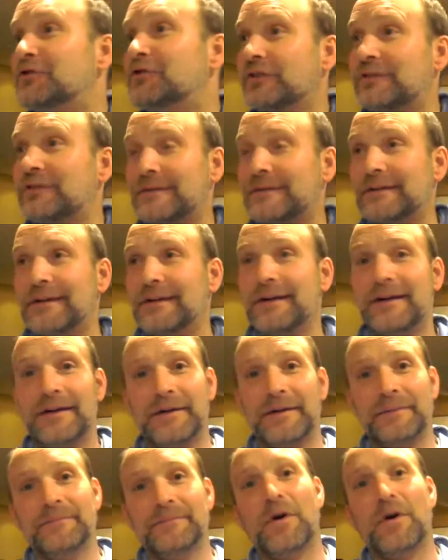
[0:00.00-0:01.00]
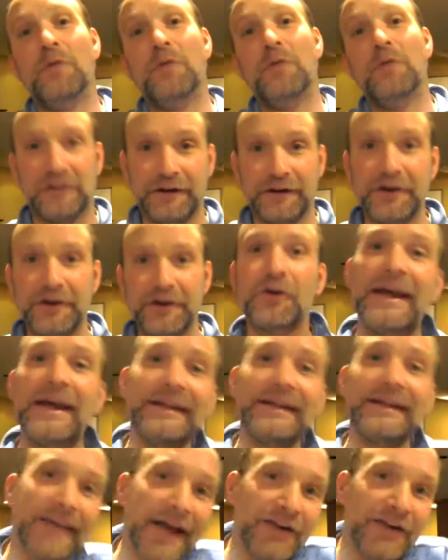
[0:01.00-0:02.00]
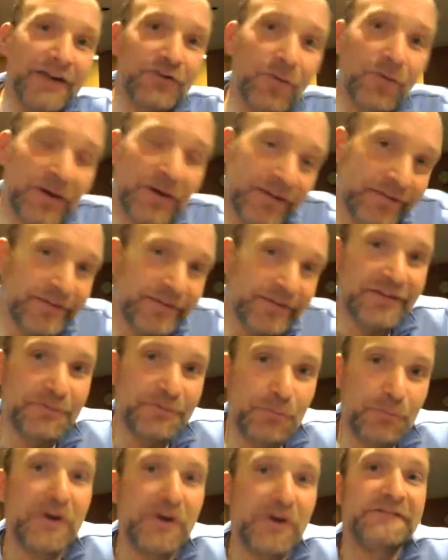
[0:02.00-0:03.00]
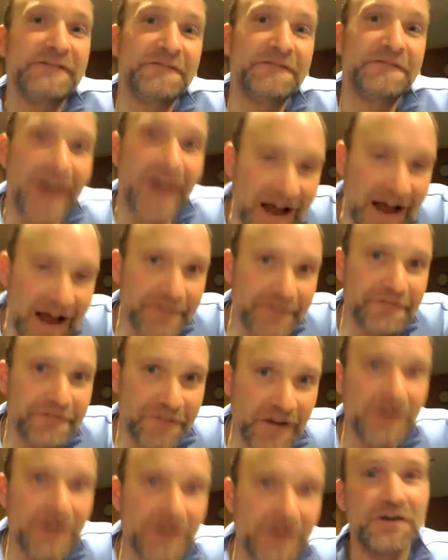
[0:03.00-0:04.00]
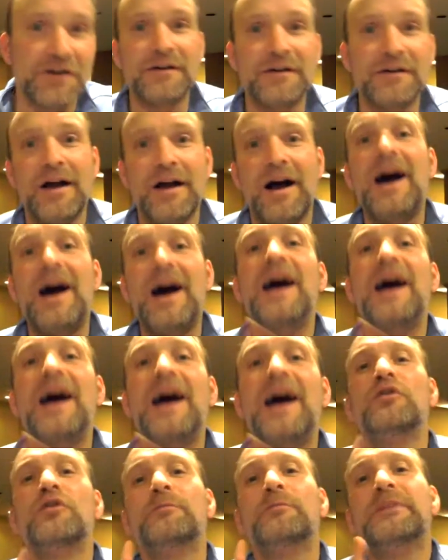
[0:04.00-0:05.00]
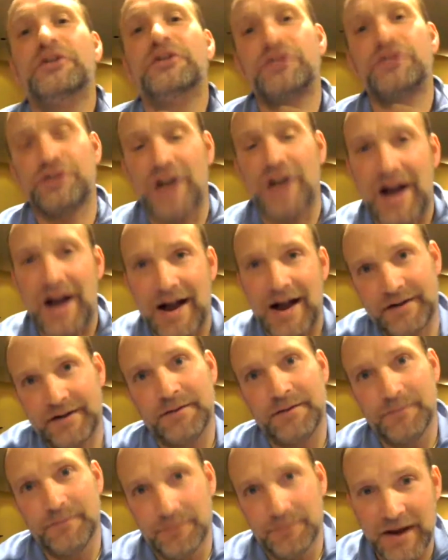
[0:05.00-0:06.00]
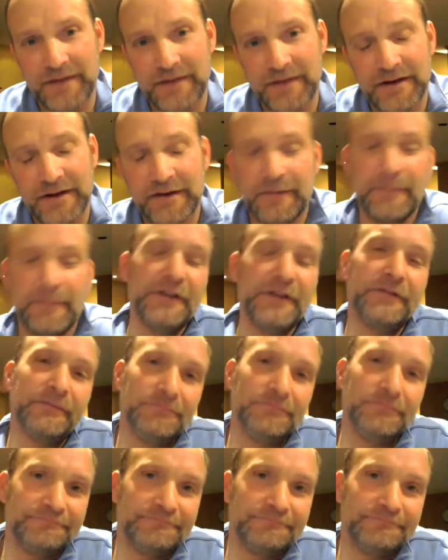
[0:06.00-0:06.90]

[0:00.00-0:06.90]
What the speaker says: just obliterate that 26.5 figure, I will be shocked by the end of the month.